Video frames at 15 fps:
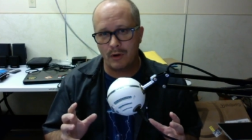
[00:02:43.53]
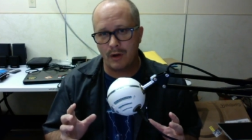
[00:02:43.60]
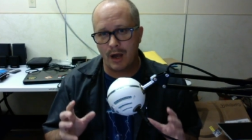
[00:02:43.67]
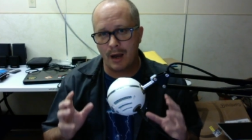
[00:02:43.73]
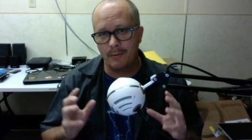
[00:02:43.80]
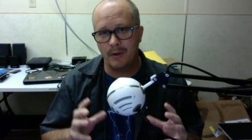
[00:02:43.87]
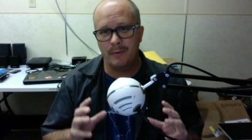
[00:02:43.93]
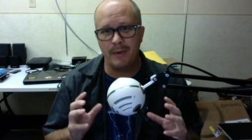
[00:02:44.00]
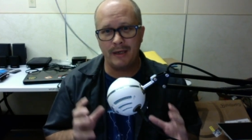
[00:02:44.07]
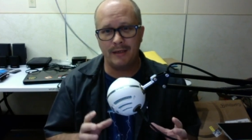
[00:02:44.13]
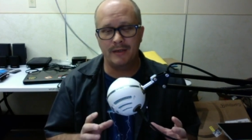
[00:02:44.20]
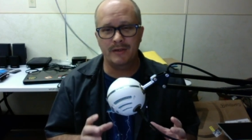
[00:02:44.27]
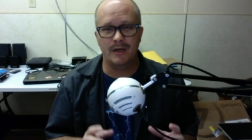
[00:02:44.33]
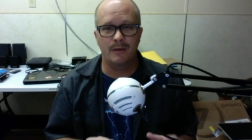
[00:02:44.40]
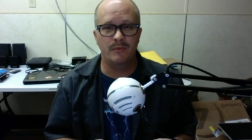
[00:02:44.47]
I'm going to make the
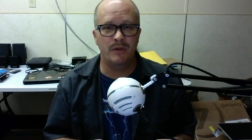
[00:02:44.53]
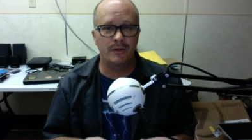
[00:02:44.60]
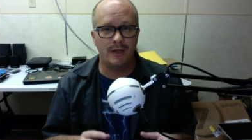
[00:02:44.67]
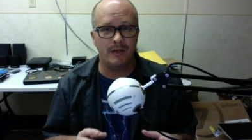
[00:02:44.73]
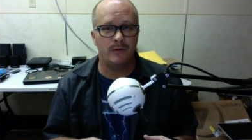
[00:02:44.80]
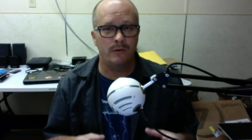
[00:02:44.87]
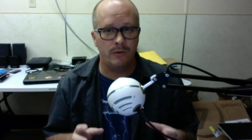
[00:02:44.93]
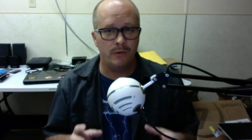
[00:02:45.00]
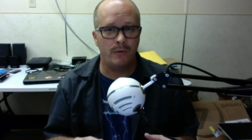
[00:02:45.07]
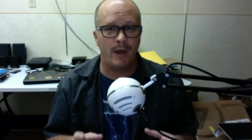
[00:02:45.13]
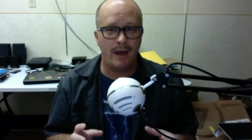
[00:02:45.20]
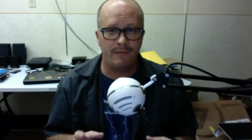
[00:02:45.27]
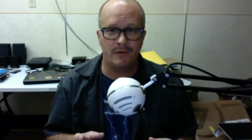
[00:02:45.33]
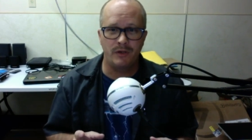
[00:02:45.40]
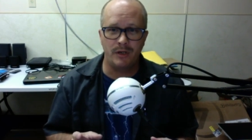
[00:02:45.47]
assumption that you do
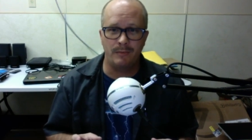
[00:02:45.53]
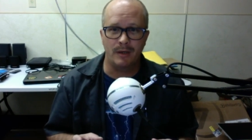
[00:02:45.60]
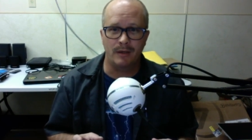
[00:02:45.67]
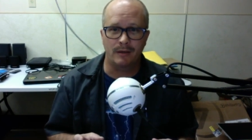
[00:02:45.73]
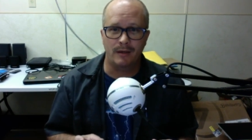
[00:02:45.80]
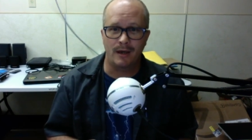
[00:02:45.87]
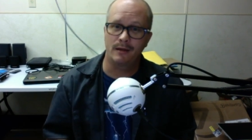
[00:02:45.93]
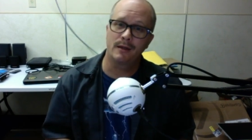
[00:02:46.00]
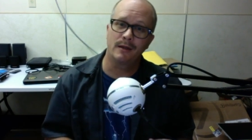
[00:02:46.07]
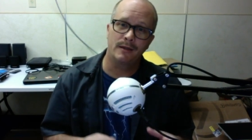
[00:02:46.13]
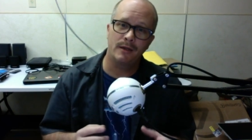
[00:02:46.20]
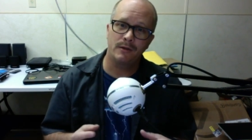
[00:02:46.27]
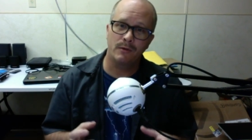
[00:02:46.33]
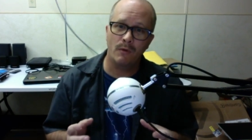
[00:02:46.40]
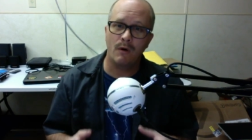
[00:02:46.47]
have a Gmail account and
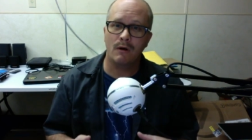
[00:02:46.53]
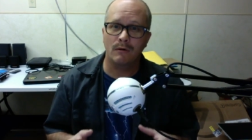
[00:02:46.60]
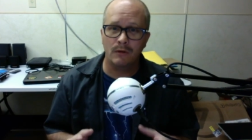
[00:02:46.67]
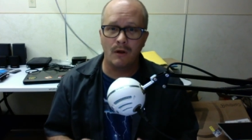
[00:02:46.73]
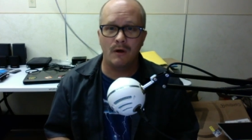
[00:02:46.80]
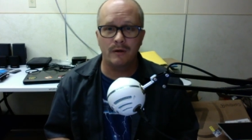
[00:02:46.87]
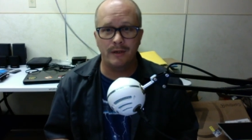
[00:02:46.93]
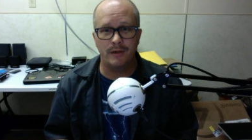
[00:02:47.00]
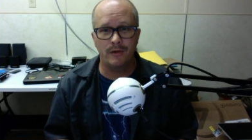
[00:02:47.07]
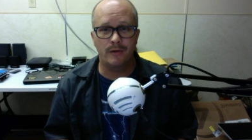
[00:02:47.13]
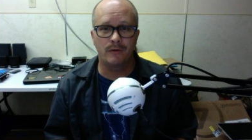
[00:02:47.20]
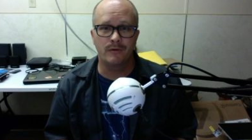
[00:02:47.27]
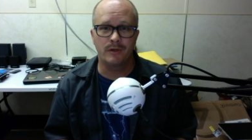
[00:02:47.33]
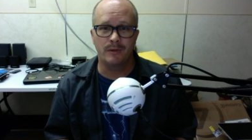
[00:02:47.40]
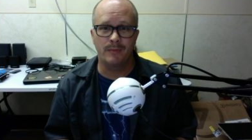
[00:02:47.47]
that you are logged into
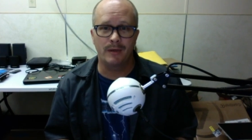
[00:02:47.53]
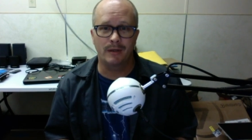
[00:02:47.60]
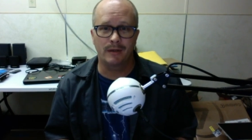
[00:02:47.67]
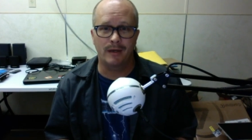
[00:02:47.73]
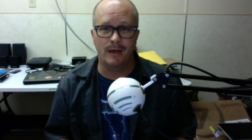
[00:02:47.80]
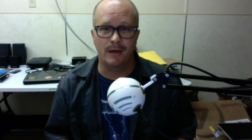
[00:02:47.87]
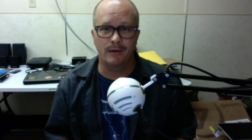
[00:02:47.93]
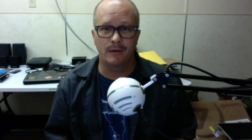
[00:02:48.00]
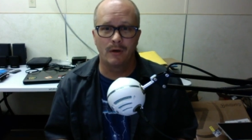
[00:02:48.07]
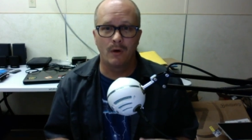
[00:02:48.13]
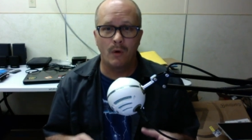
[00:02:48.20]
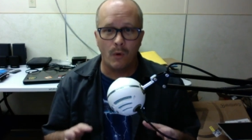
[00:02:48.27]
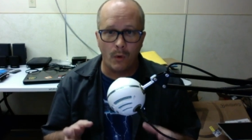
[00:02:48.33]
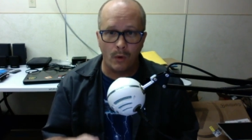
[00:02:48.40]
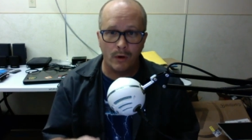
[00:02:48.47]
your Gmail account
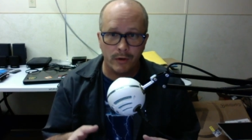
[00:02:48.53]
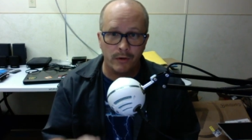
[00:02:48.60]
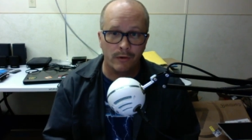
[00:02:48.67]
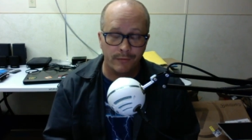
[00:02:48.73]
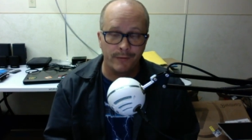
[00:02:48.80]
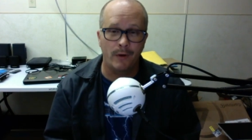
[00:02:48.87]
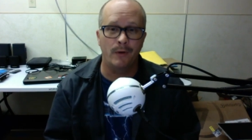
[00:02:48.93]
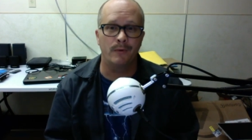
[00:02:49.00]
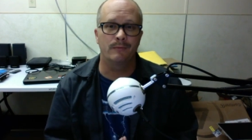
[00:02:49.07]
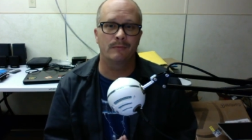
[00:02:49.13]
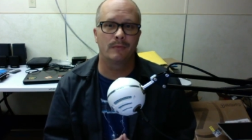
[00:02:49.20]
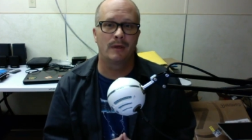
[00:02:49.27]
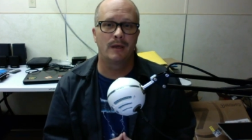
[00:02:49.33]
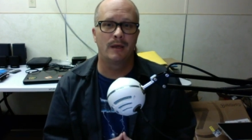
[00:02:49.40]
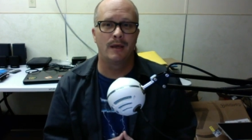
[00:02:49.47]
on your phone.
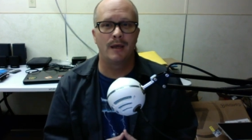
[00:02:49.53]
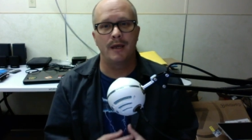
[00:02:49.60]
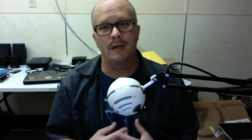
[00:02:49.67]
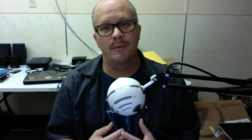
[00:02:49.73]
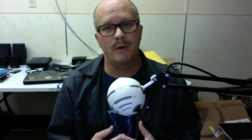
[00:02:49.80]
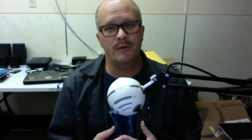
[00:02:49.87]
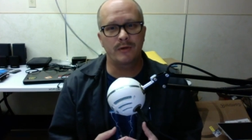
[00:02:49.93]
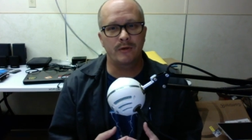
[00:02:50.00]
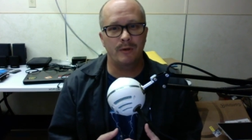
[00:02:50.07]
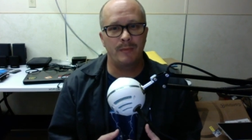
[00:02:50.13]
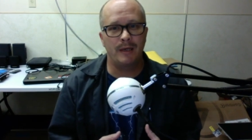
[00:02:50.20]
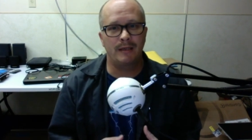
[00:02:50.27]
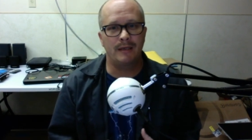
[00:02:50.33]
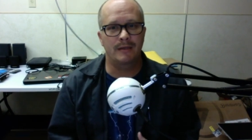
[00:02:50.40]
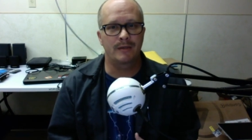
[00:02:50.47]
And I'm also going to
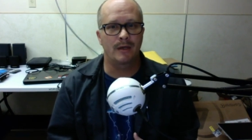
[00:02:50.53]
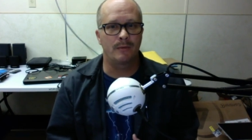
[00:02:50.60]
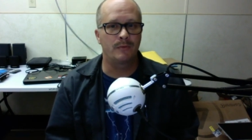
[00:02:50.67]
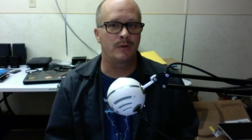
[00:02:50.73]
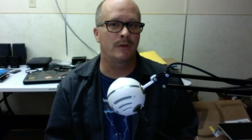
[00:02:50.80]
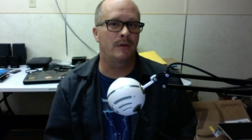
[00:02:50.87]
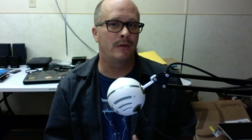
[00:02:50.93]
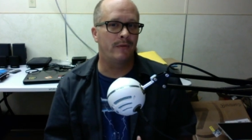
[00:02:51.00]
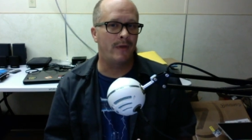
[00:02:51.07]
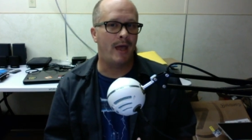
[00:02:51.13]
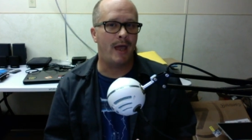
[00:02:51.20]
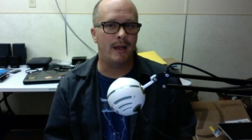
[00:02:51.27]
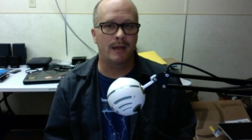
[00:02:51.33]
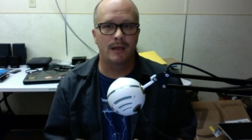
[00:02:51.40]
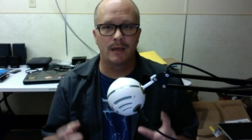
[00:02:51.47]
make the assumption
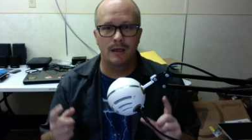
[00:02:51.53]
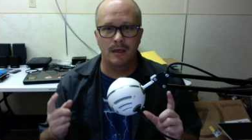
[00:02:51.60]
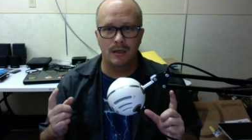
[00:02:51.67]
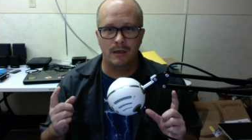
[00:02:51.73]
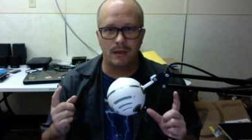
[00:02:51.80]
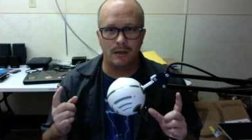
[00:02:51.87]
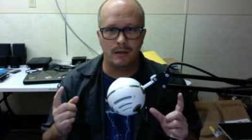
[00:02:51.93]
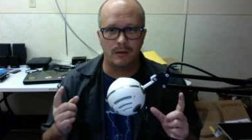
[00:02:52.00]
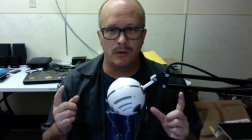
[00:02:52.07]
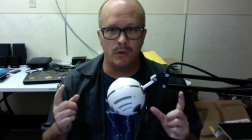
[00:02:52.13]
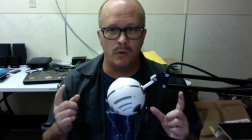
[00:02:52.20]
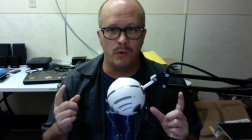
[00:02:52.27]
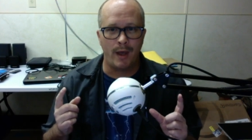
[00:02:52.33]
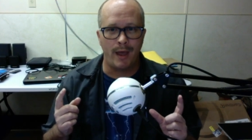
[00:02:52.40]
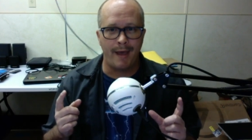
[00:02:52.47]
that
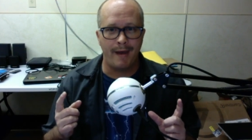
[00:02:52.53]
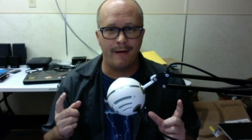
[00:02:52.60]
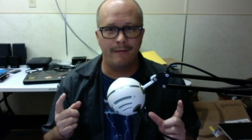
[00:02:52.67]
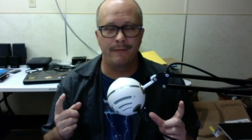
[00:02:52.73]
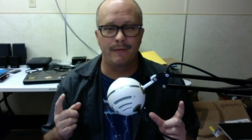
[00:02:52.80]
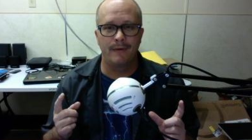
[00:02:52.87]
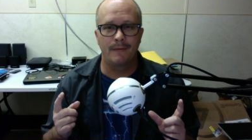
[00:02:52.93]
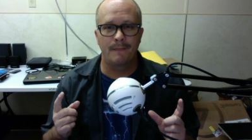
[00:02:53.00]
you have